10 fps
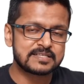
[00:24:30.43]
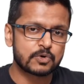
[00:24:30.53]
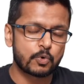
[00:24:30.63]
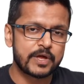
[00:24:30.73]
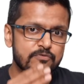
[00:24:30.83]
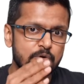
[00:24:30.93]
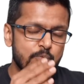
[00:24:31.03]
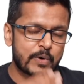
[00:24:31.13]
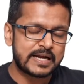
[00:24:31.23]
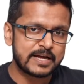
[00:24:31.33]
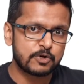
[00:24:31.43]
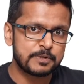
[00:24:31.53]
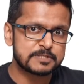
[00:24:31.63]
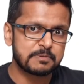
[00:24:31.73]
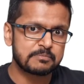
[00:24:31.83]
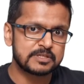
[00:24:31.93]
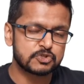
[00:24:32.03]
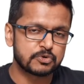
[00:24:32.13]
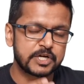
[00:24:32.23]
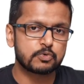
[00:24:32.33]
are growing from 1 lakh rupees per month
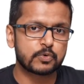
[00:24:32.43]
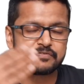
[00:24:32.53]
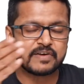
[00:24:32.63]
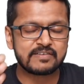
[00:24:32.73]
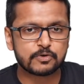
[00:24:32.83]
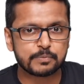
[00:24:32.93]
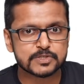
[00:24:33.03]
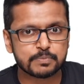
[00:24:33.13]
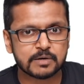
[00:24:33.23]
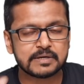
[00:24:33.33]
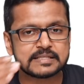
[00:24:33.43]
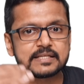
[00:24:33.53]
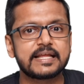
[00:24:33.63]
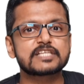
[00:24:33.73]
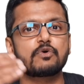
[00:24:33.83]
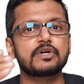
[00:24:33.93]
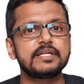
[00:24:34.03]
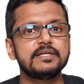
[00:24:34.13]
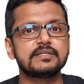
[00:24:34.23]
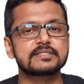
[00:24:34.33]
today to 25 lakh rupees per month in next 40
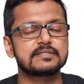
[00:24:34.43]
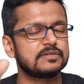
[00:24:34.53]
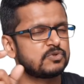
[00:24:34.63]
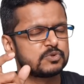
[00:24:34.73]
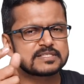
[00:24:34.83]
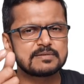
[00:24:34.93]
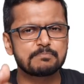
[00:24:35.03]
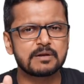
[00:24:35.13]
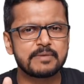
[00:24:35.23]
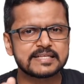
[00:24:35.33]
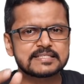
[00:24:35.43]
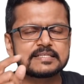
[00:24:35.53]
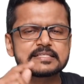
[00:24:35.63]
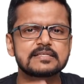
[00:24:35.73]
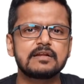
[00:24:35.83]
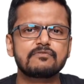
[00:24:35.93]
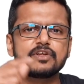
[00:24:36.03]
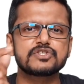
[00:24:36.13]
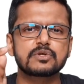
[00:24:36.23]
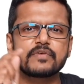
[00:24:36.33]
years, do the simple math. This is an
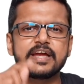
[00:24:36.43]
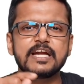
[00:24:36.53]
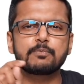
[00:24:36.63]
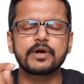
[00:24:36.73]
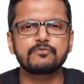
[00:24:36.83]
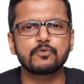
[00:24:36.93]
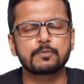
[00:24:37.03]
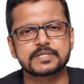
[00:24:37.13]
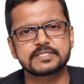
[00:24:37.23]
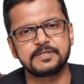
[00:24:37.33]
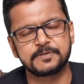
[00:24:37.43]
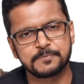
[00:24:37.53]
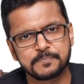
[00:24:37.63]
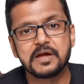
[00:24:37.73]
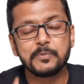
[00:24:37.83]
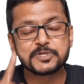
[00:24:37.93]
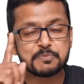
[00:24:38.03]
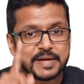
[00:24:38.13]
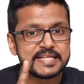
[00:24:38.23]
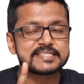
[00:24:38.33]
inflation of 8.4%, which
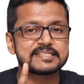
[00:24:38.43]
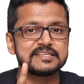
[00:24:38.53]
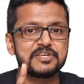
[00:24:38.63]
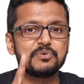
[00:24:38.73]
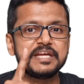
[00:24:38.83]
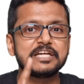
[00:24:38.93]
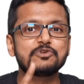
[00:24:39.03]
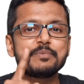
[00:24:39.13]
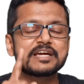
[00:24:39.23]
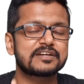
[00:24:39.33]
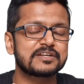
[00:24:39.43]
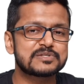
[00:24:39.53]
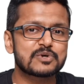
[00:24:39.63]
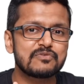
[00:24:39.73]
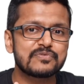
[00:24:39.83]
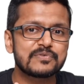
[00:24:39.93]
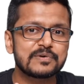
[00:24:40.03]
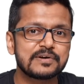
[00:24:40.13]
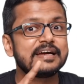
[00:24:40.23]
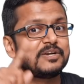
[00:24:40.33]
means you need to make returns of
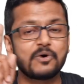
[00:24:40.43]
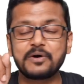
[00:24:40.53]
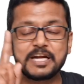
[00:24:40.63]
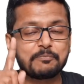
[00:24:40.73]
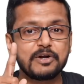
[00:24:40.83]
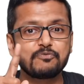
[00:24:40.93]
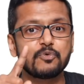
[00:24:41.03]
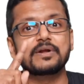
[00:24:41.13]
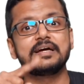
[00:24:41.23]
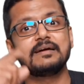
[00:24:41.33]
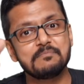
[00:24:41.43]
not 8.4,